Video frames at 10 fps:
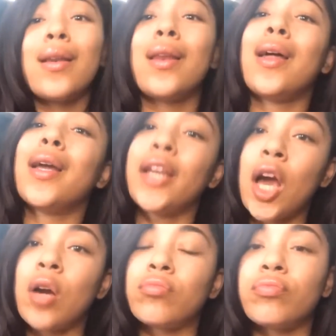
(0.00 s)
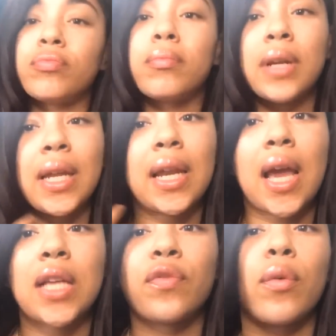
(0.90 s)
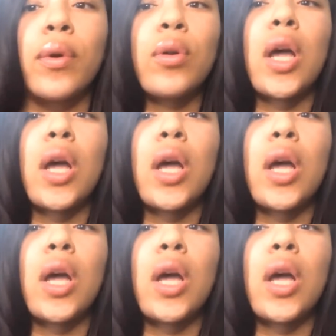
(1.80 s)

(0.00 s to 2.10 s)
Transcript: Like, no. But that ass for real.